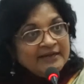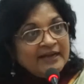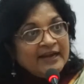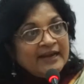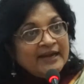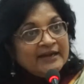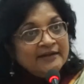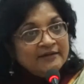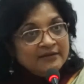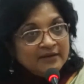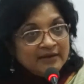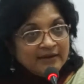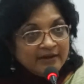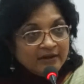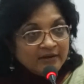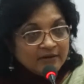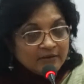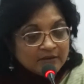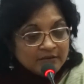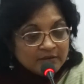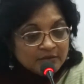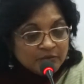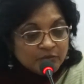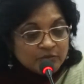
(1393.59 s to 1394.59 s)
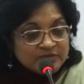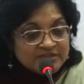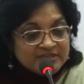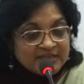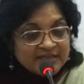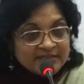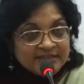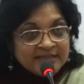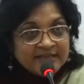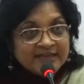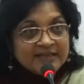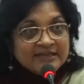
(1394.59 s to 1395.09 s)
On that date,
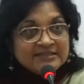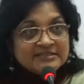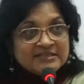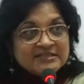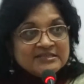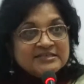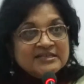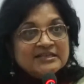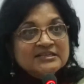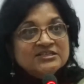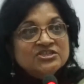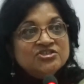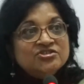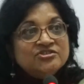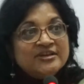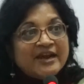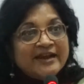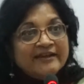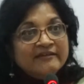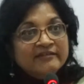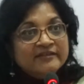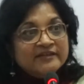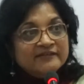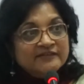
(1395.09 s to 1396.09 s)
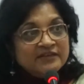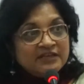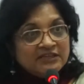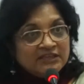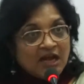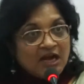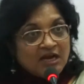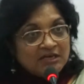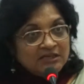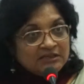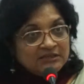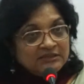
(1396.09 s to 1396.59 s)
you see the existing
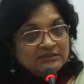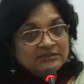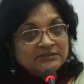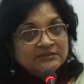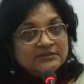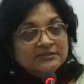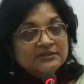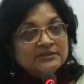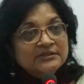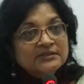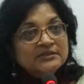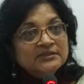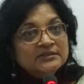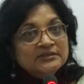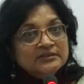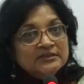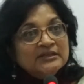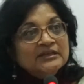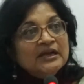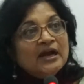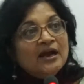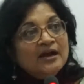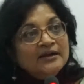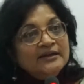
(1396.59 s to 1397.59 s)
strength of the cadre.